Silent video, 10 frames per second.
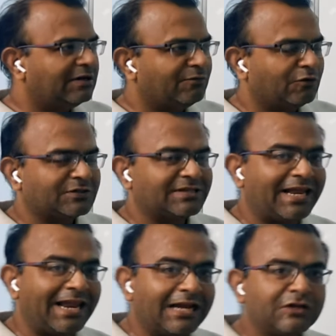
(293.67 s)
was
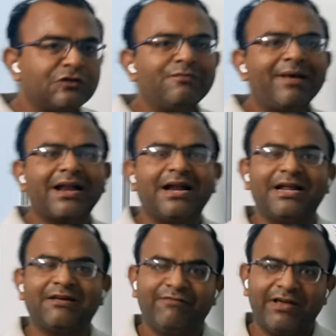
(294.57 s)
an
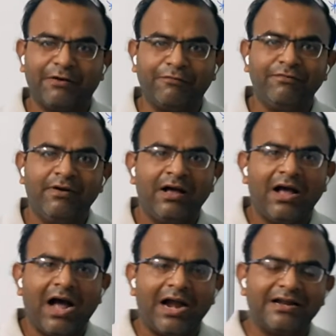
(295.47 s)
electromagnetic wave
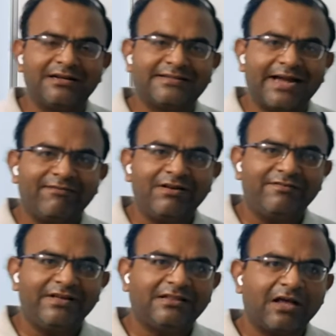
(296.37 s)
and it traveled
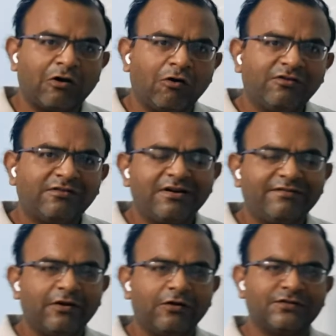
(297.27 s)
with a constant
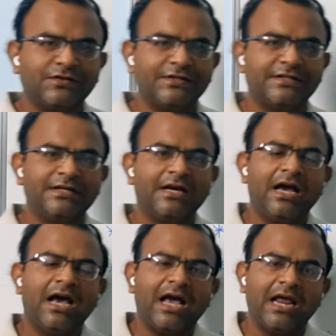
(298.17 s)
velocity
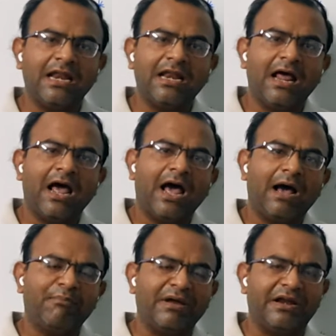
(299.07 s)
in
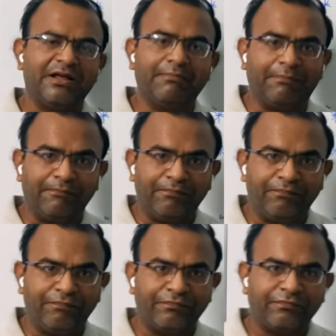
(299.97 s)
a medium.
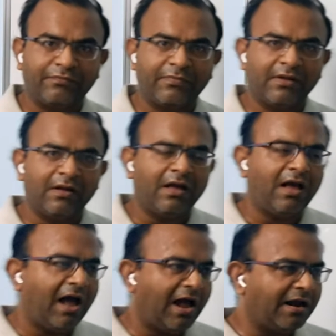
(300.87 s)

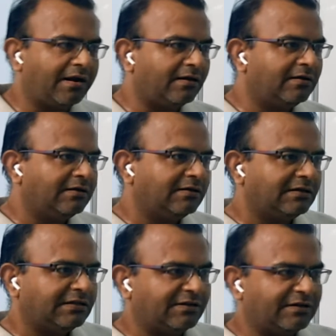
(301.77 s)
And
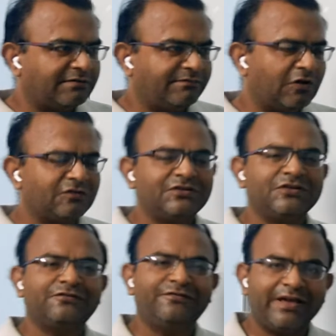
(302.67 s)
the velocity
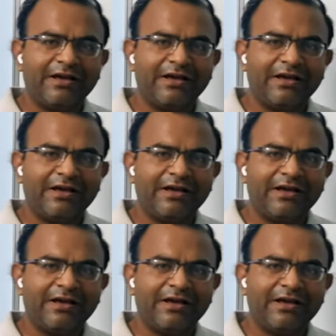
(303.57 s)
of